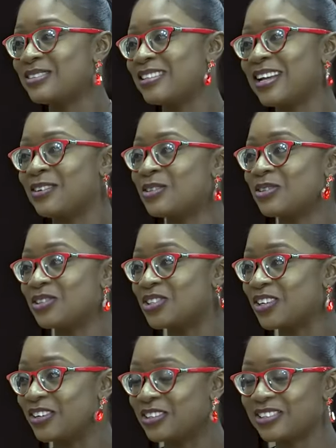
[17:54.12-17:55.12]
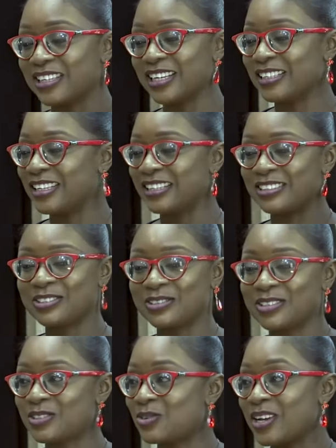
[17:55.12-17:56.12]
down to the church, and then
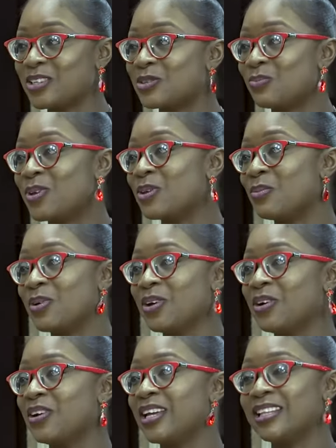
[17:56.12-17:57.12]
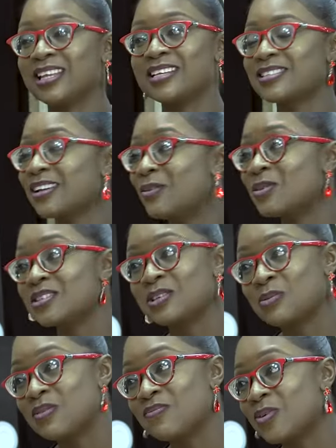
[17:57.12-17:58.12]
just trying to meet up with her and ask her what's the
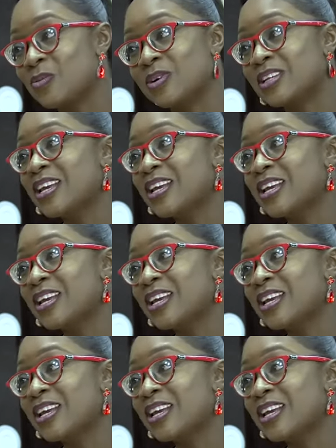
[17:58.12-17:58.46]
way forward,